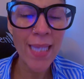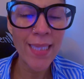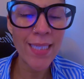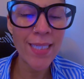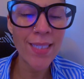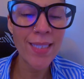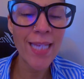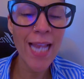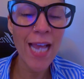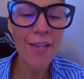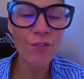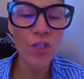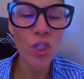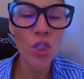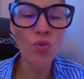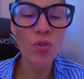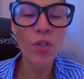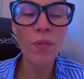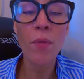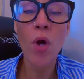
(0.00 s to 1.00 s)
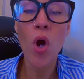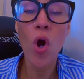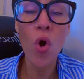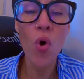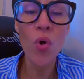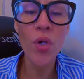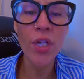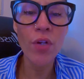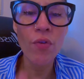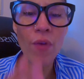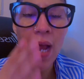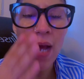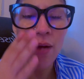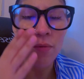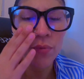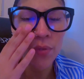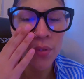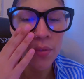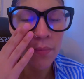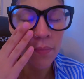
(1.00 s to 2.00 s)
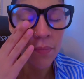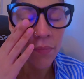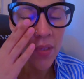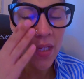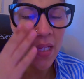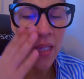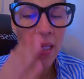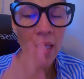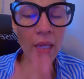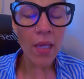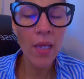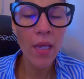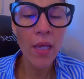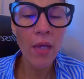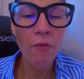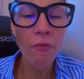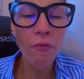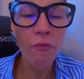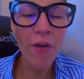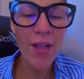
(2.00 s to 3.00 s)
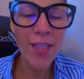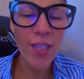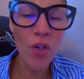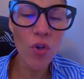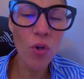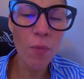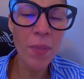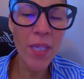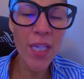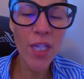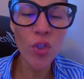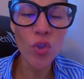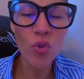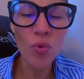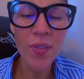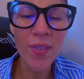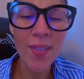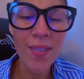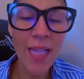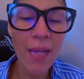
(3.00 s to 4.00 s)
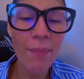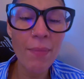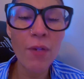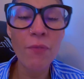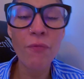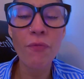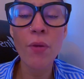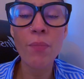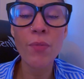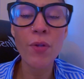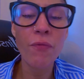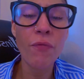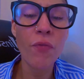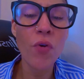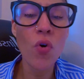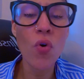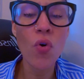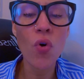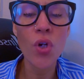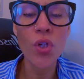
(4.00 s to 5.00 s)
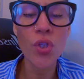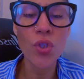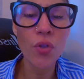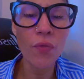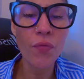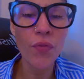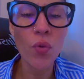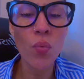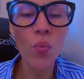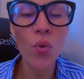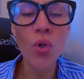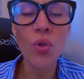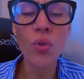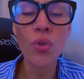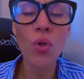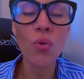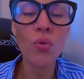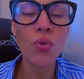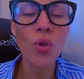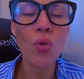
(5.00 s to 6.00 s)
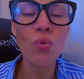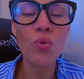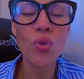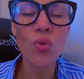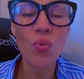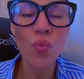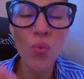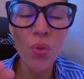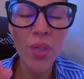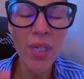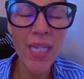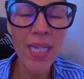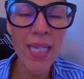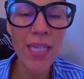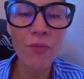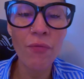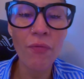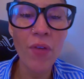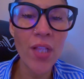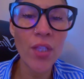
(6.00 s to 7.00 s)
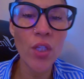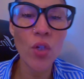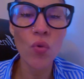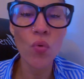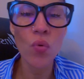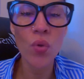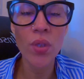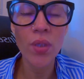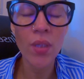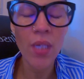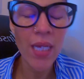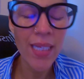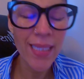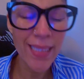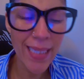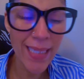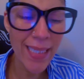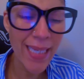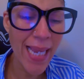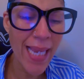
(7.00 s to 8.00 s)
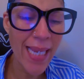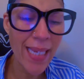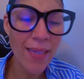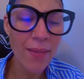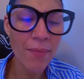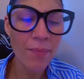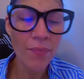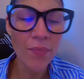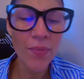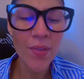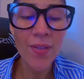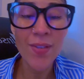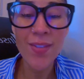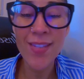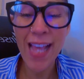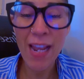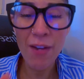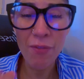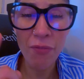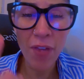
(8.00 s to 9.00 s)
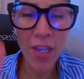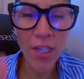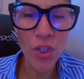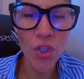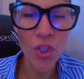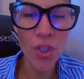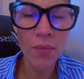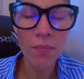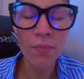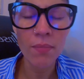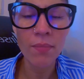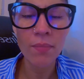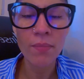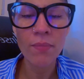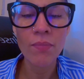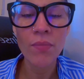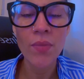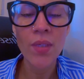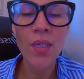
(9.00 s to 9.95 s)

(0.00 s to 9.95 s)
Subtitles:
Make this live stream holy ground. Father Lord, begin to summon from the four corners of the world all those who need, Father Lord, today, salvation.